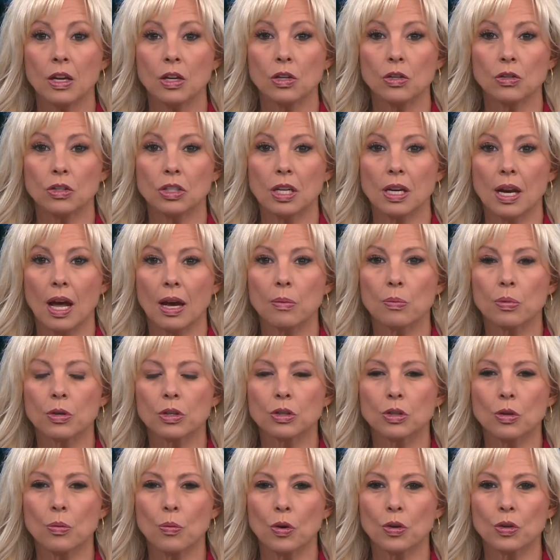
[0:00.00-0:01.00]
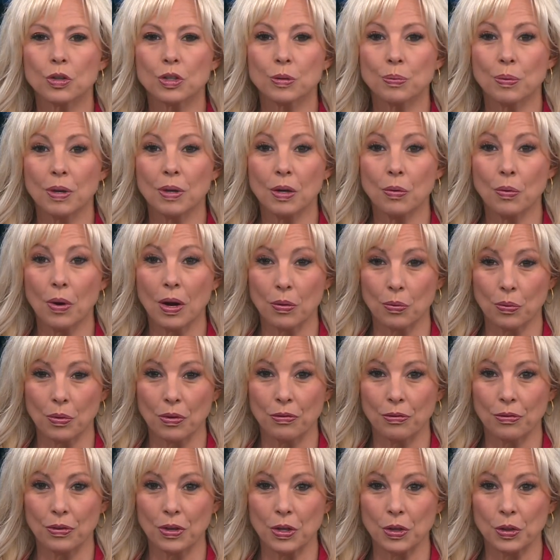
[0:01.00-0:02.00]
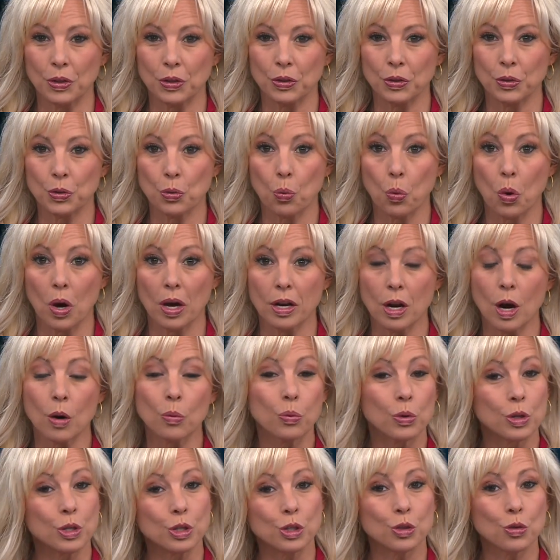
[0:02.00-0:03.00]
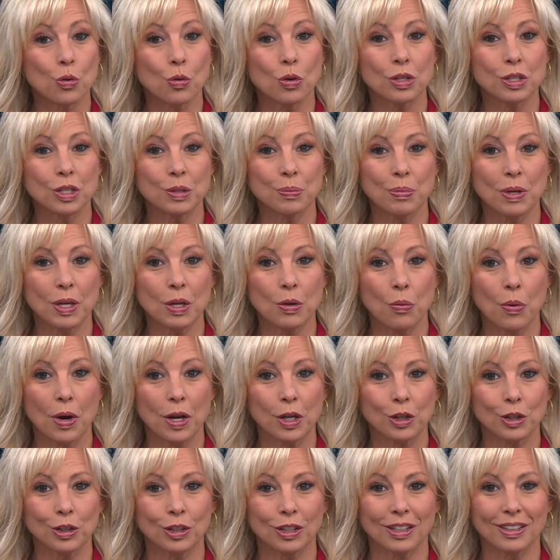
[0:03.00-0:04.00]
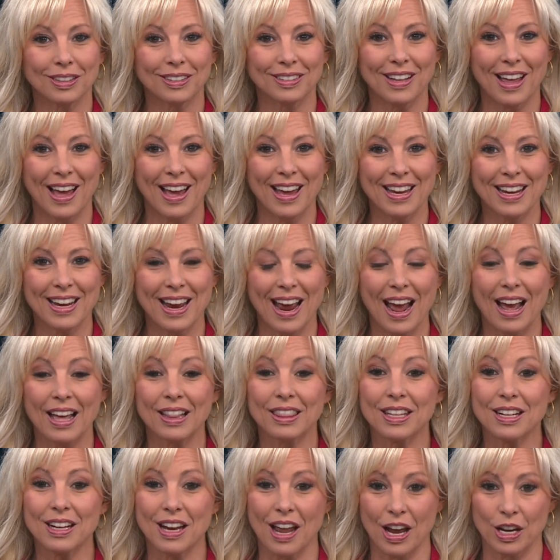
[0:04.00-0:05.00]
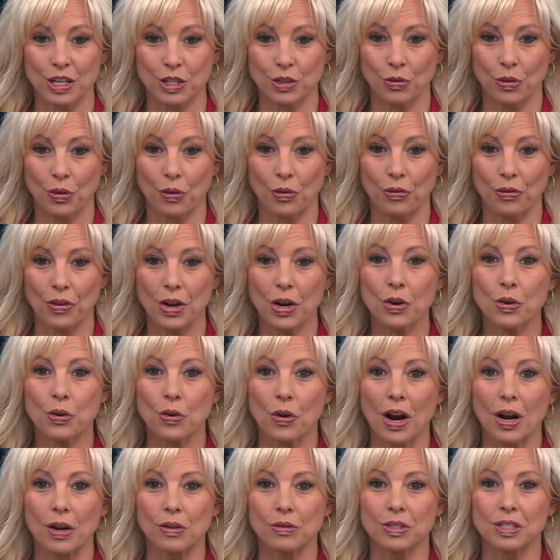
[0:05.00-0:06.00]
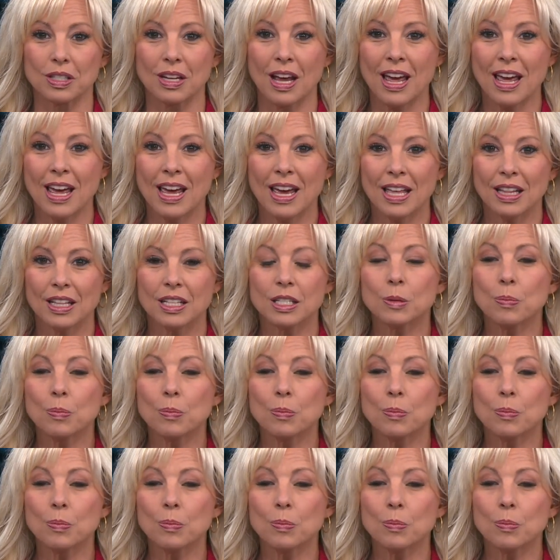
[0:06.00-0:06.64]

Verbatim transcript: New tonight, Bristol Motor Speedway revealed what a restored speedway could look like at the Nashville Fairgrounds. The